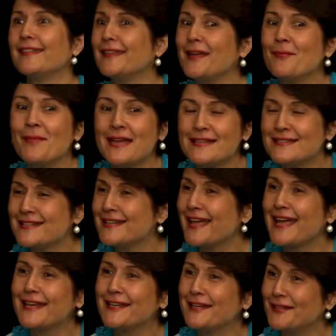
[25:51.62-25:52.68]
the amazing
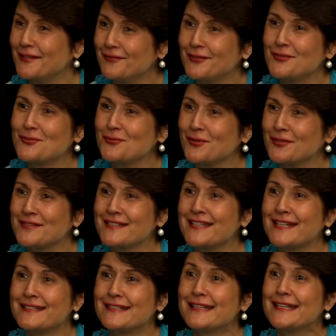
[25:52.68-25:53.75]
80 individuals
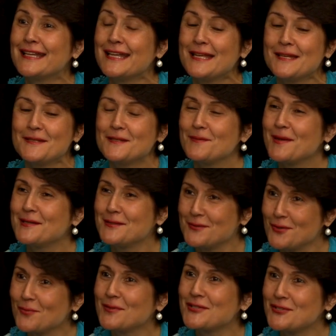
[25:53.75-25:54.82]
that spent
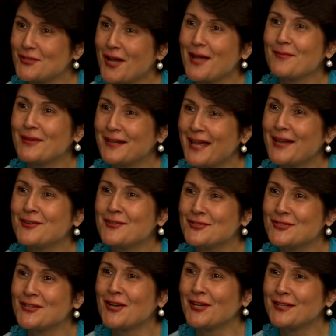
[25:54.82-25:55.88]
so much time and
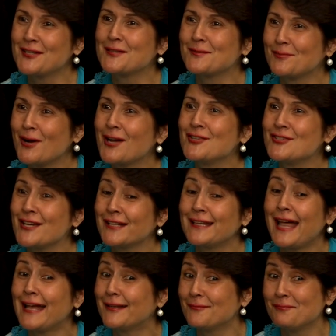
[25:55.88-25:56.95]
energy on this project,
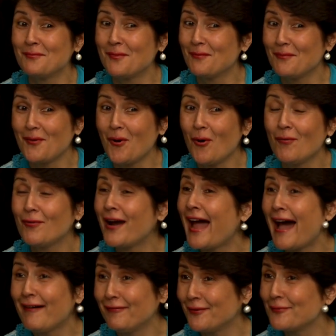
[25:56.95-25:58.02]
and over
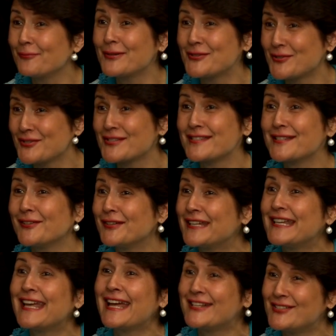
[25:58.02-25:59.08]
half of which are still
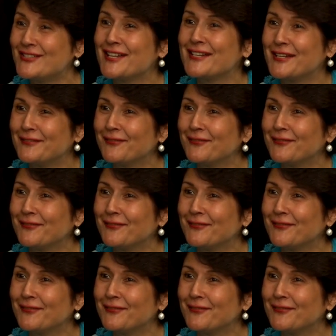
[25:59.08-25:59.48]
engaged and